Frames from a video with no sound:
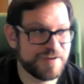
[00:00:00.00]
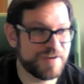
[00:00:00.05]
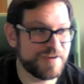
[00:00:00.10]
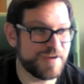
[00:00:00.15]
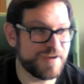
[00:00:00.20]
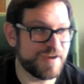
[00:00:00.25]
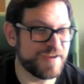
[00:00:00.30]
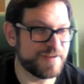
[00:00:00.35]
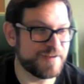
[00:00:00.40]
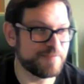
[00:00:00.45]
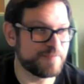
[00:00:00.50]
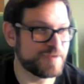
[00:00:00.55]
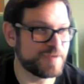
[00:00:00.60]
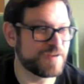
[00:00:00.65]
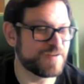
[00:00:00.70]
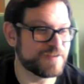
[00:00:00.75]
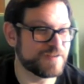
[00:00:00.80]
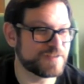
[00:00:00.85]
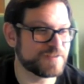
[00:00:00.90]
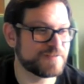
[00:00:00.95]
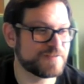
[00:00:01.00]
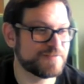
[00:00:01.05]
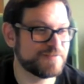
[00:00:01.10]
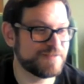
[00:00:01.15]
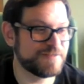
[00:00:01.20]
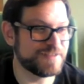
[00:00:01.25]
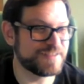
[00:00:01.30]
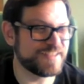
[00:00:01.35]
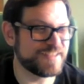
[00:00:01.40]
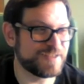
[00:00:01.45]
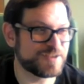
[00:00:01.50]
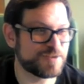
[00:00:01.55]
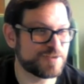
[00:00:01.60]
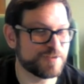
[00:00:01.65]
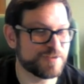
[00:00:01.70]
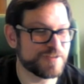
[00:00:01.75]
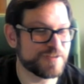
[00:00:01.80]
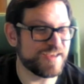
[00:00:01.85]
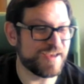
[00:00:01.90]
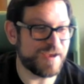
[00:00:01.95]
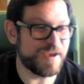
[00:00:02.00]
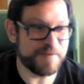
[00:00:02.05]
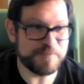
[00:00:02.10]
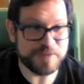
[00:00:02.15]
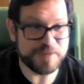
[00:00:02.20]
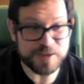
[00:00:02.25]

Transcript: and beer is central to the game.